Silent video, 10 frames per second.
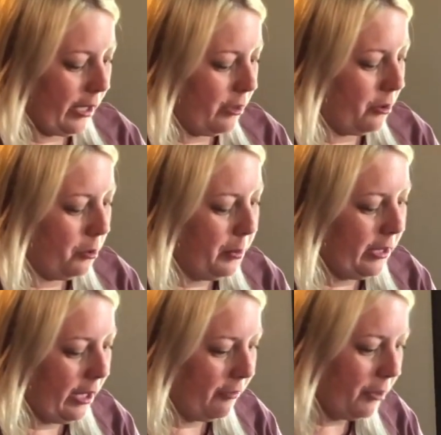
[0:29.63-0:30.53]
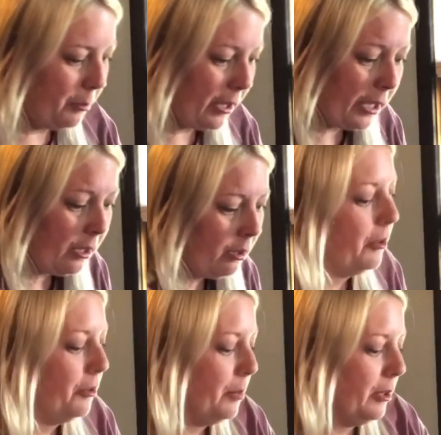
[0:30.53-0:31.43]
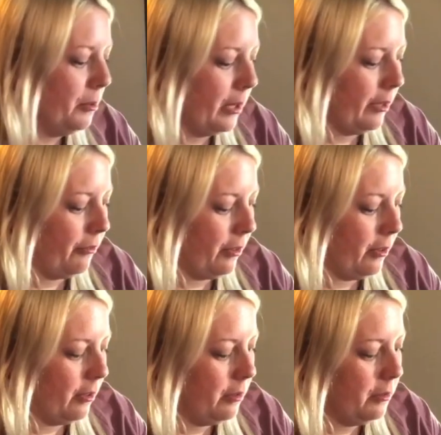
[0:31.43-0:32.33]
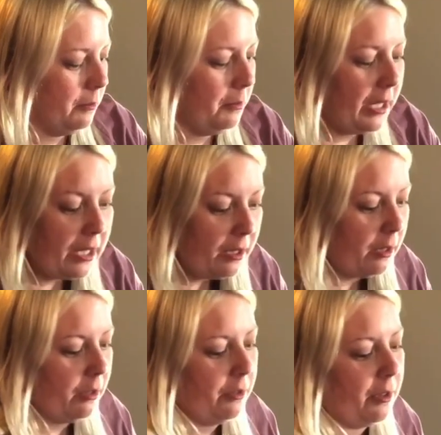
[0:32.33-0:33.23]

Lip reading: It's open to everybody. Whether you've been doing it for many years,